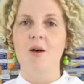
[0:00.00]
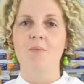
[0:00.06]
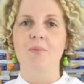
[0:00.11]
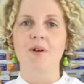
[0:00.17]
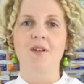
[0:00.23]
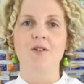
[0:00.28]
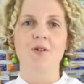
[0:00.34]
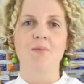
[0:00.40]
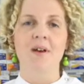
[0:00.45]

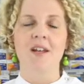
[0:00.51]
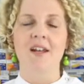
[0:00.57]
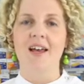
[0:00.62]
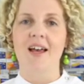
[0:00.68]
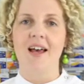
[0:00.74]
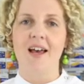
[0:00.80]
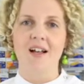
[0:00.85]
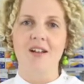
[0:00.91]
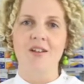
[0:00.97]
But no matter
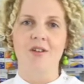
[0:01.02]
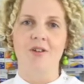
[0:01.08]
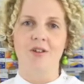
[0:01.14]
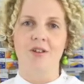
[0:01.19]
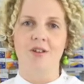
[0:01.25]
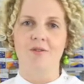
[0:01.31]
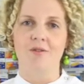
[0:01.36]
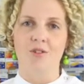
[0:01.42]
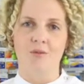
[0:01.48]
how
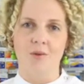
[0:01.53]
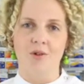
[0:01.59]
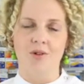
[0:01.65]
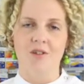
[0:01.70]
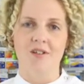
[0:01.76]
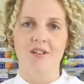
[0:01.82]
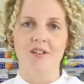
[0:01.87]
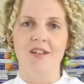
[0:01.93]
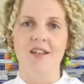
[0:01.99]
long you've
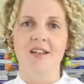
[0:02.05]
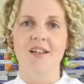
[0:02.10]
smoked,